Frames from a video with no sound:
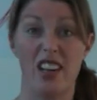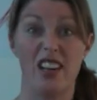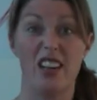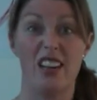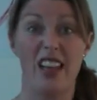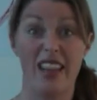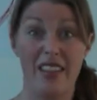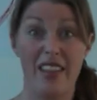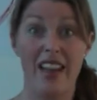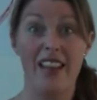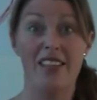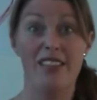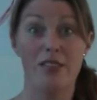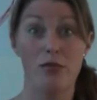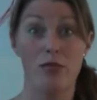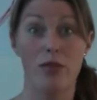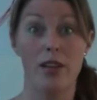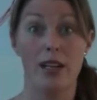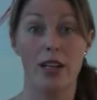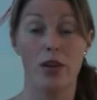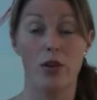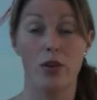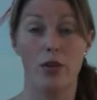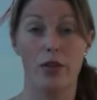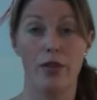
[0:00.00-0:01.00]
And that's a
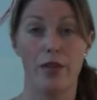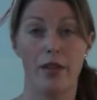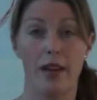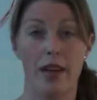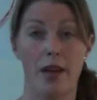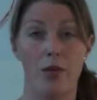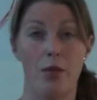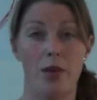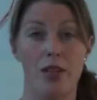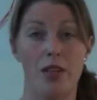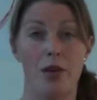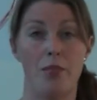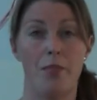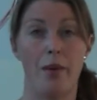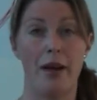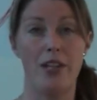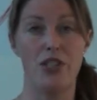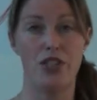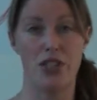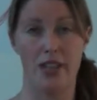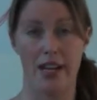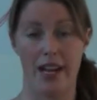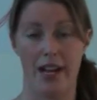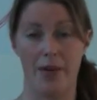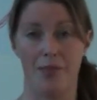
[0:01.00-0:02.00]
really good thing when you're
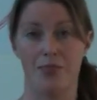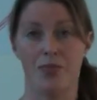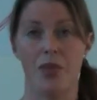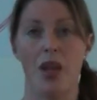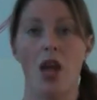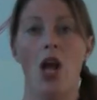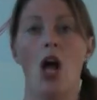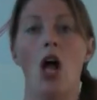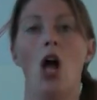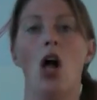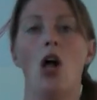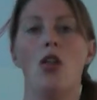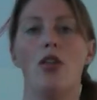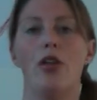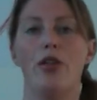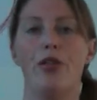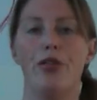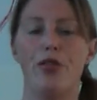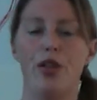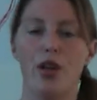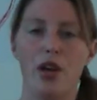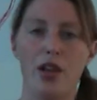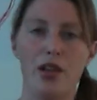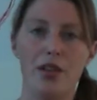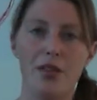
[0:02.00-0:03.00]
budgeting. The
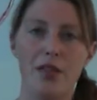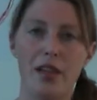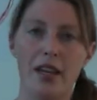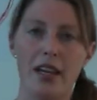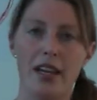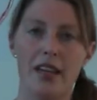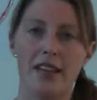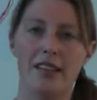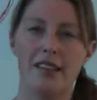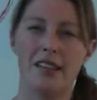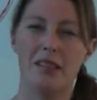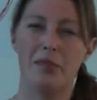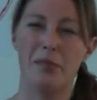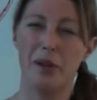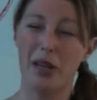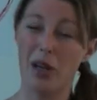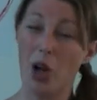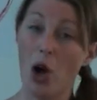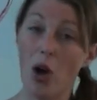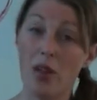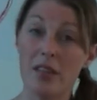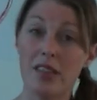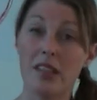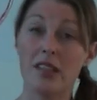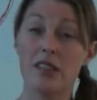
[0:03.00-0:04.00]
third thing is
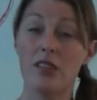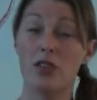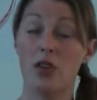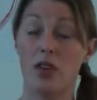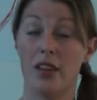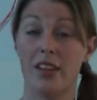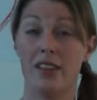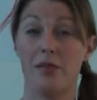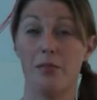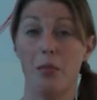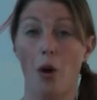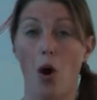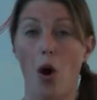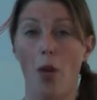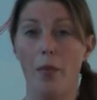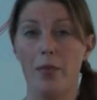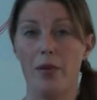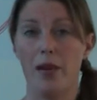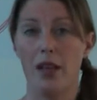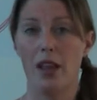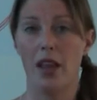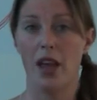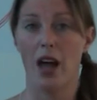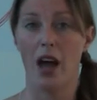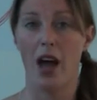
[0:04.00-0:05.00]
because it's not as
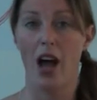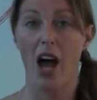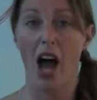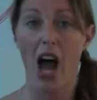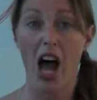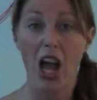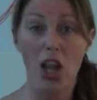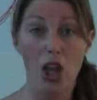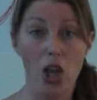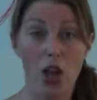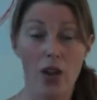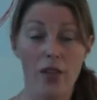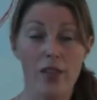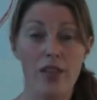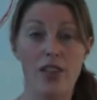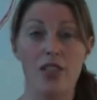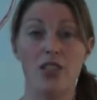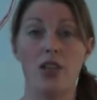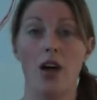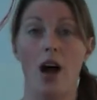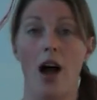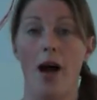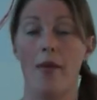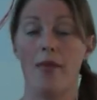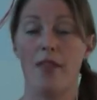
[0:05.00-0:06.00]
popular, a lot of the
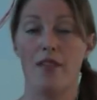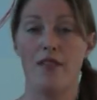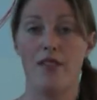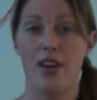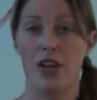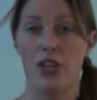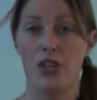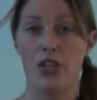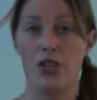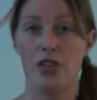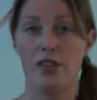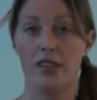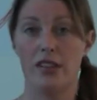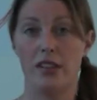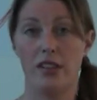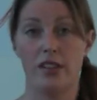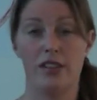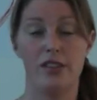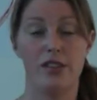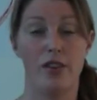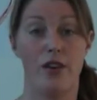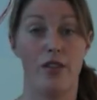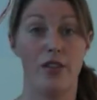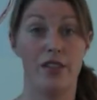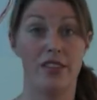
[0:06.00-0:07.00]
time the venues and the
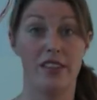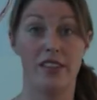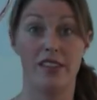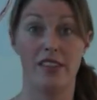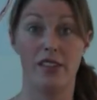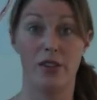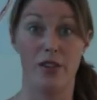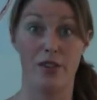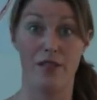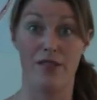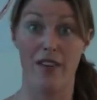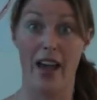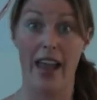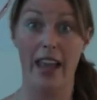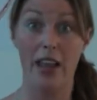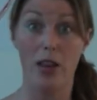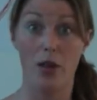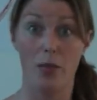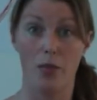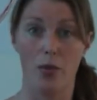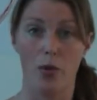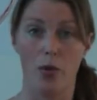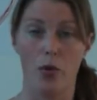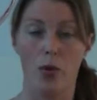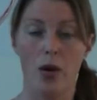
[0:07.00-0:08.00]
services are
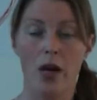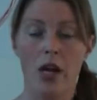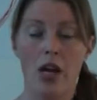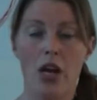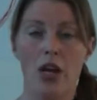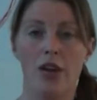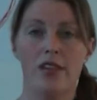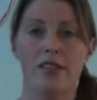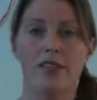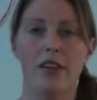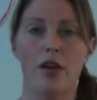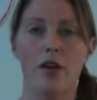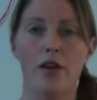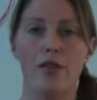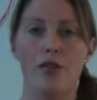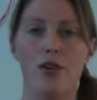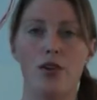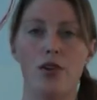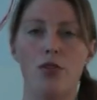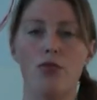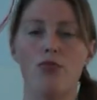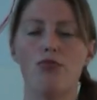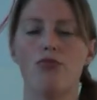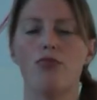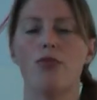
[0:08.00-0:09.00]
available. So if
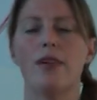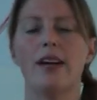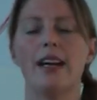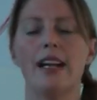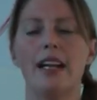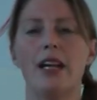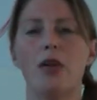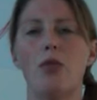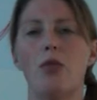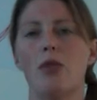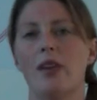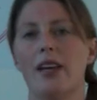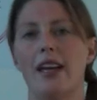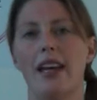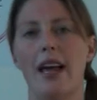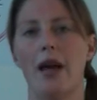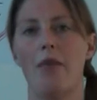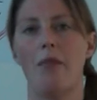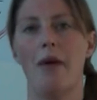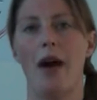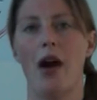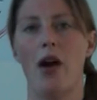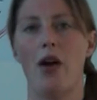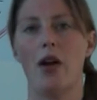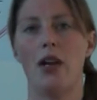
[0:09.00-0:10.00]
you really want to get
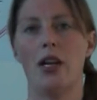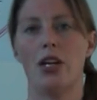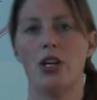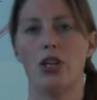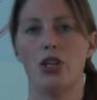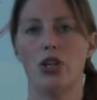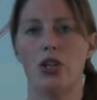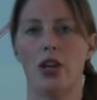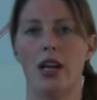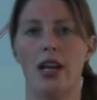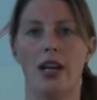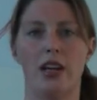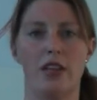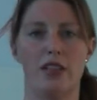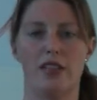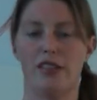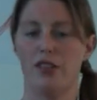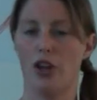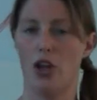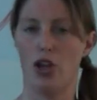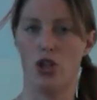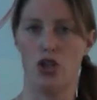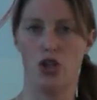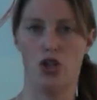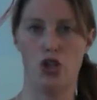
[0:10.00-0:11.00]
married in a
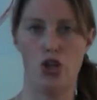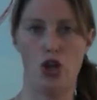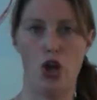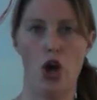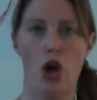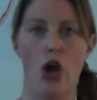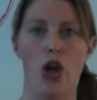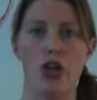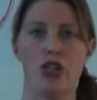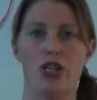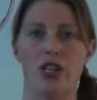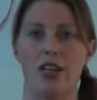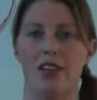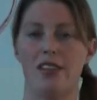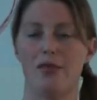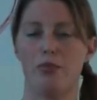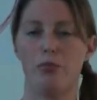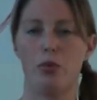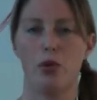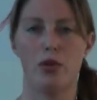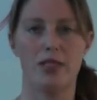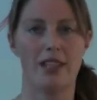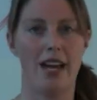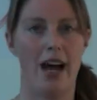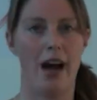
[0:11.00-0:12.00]
certain church and it's
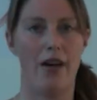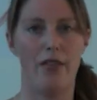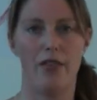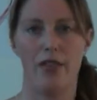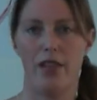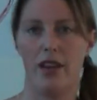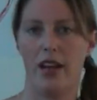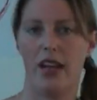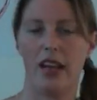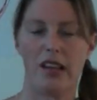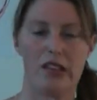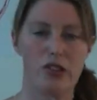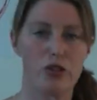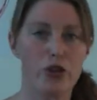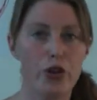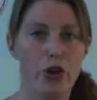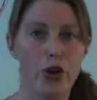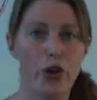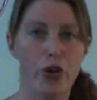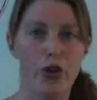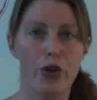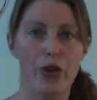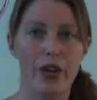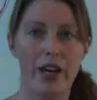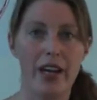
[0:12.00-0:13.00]
booked out for the next
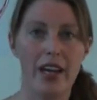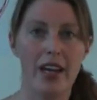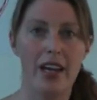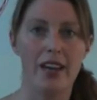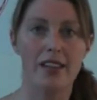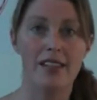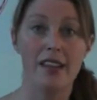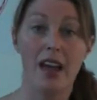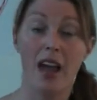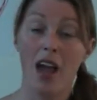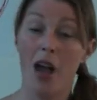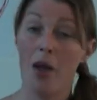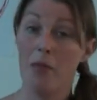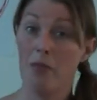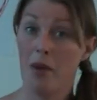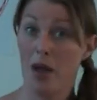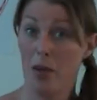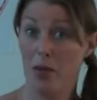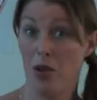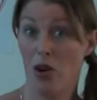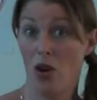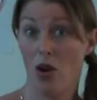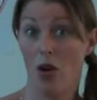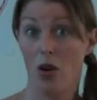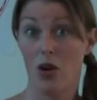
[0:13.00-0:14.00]
2 years,
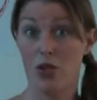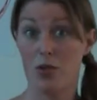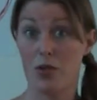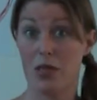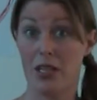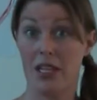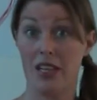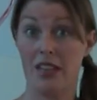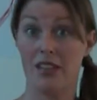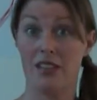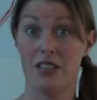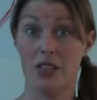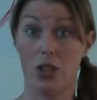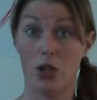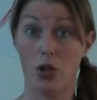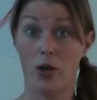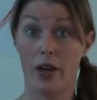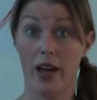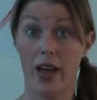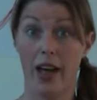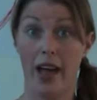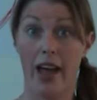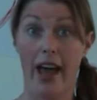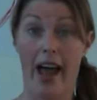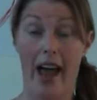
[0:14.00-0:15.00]
maybe your option is to look
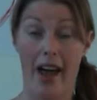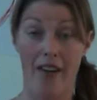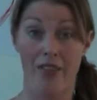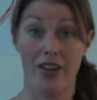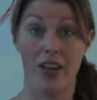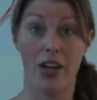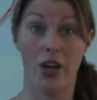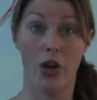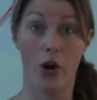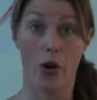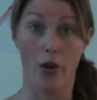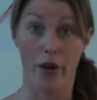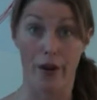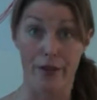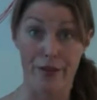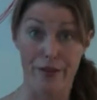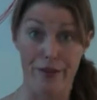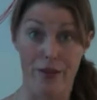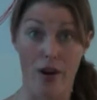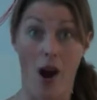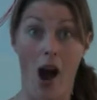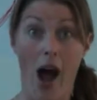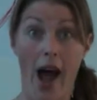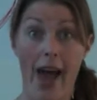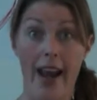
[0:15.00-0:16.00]
at having it on a
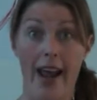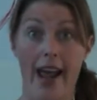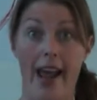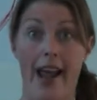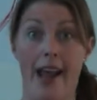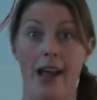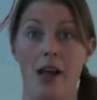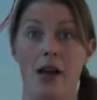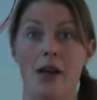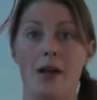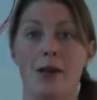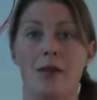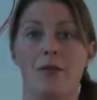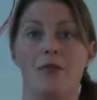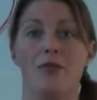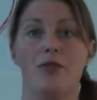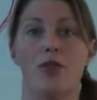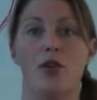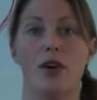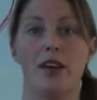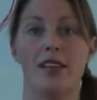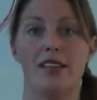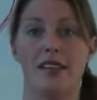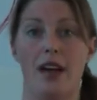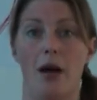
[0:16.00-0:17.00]
Friday,
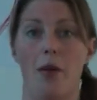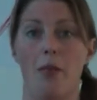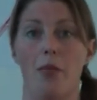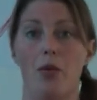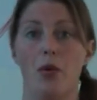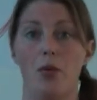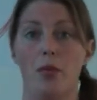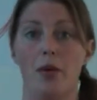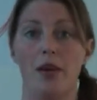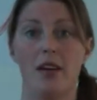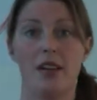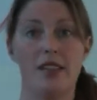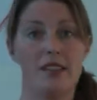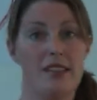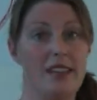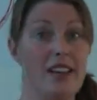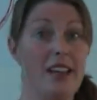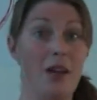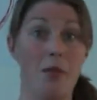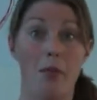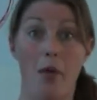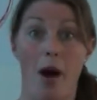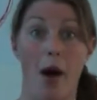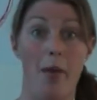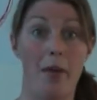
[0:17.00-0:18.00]
for example, because then
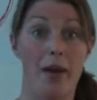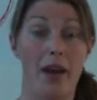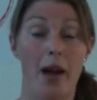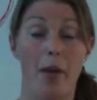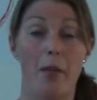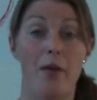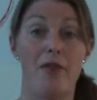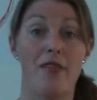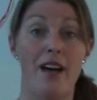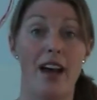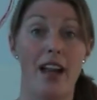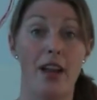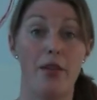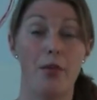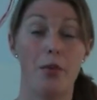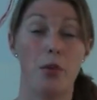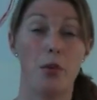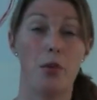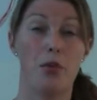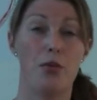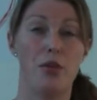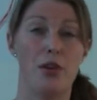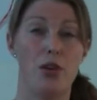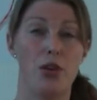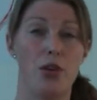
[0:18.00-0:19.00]
it might become
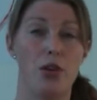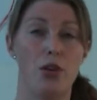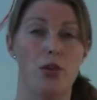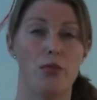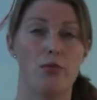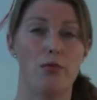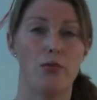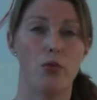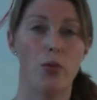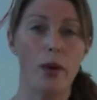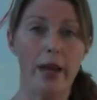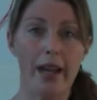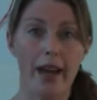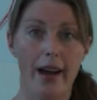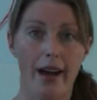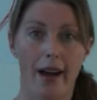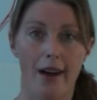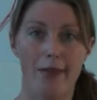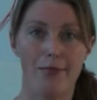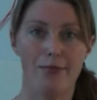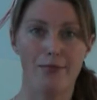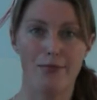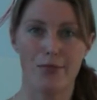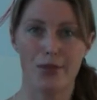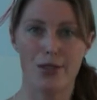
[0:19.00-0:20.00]
available for you quicker,
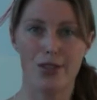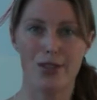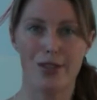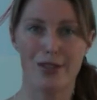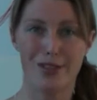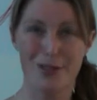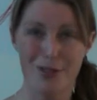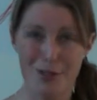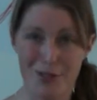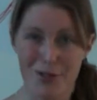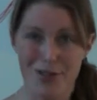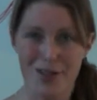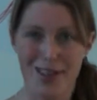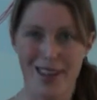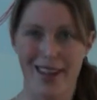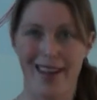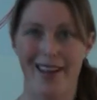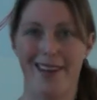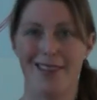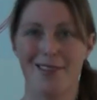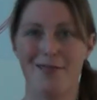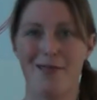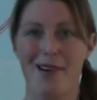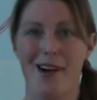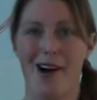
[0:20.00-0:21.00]
which is a good thing
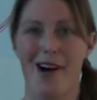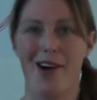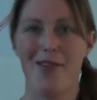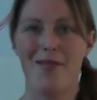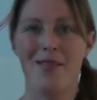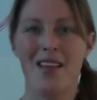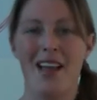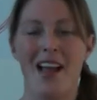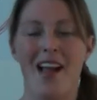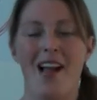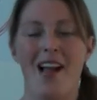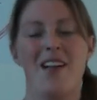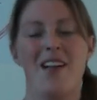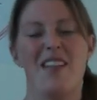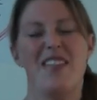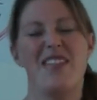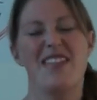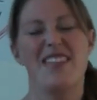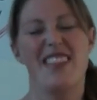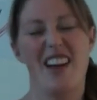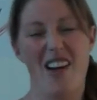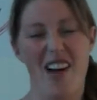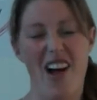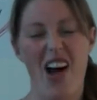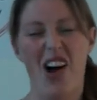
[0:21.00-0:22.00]
as well.
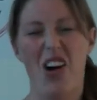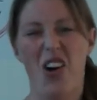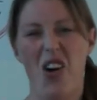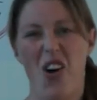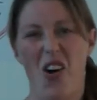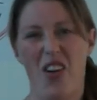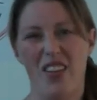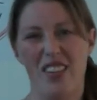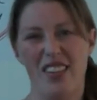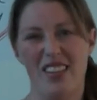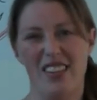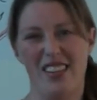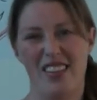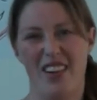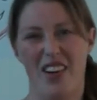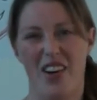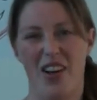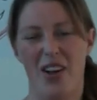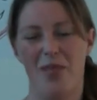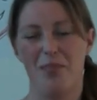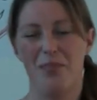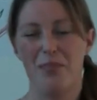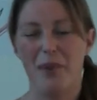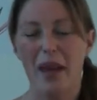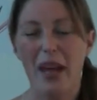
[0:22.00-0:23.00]
There are cons
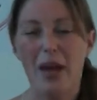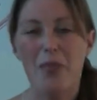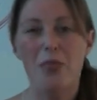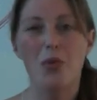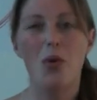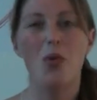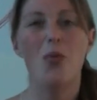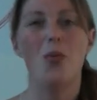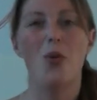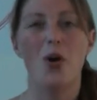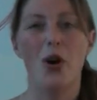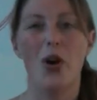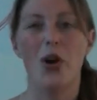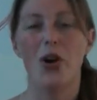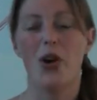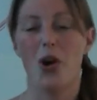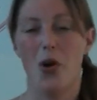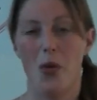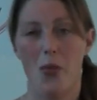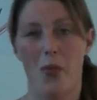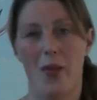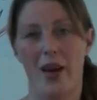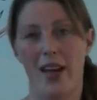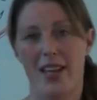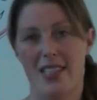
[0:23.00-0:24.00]
though. People work
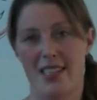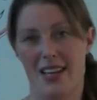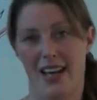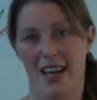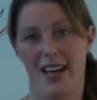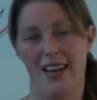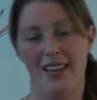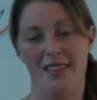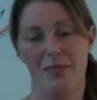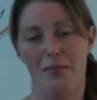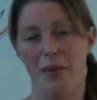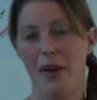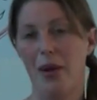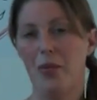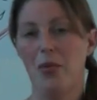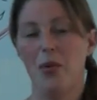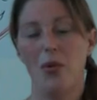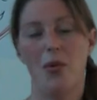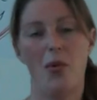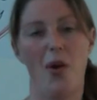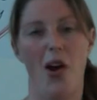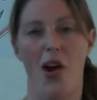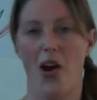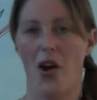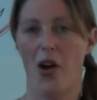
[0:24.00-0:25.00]
on weekdays, people
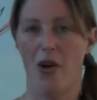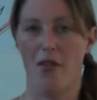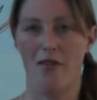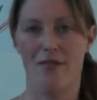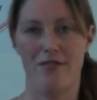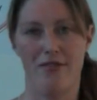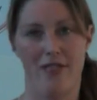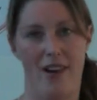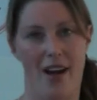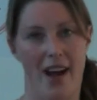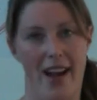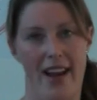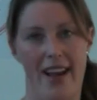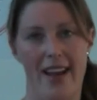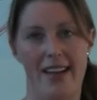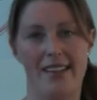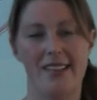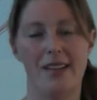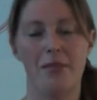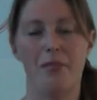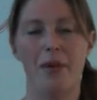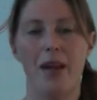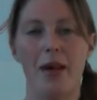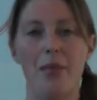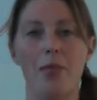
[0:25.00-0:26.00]
work on Fridays,
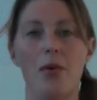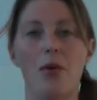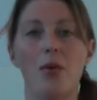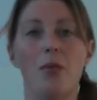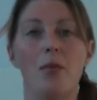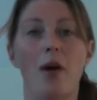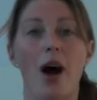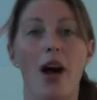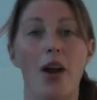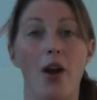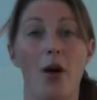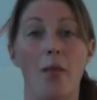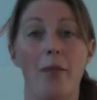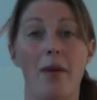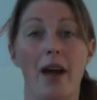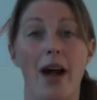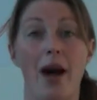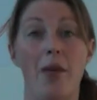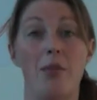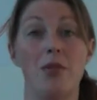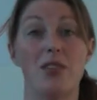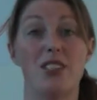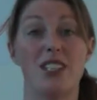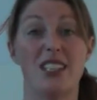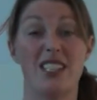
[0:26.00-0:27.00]
and people might not be
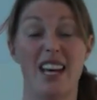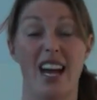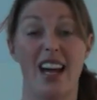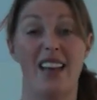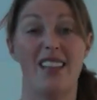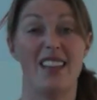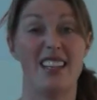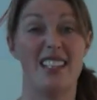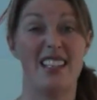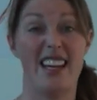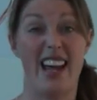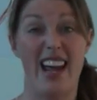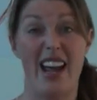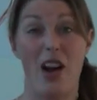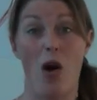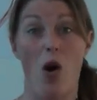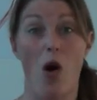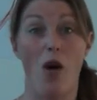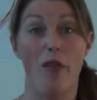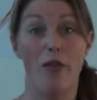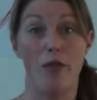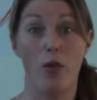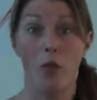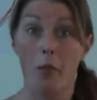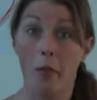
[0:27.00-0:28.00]
able to take the day
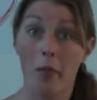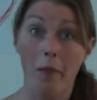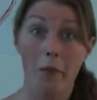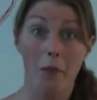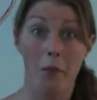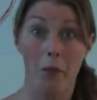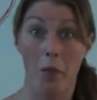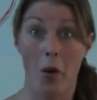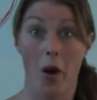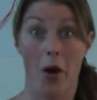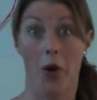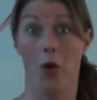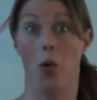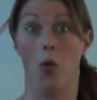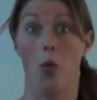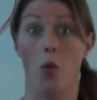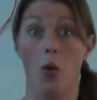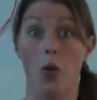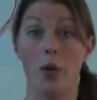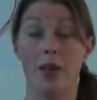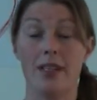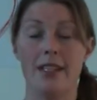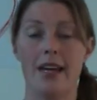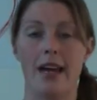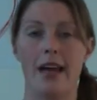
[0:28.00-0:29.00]
off or might not
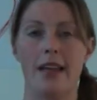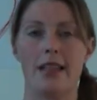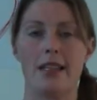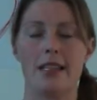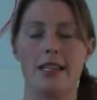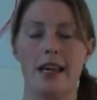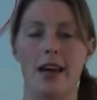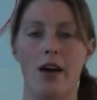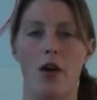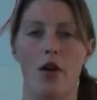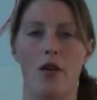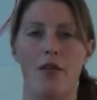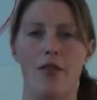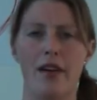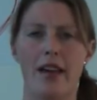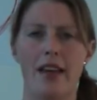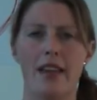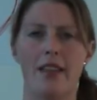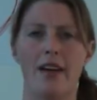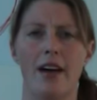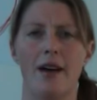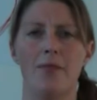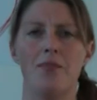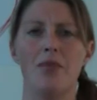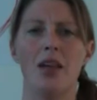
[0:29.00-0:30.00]
want to take the day off
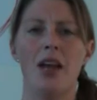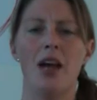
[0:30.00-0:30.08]
either.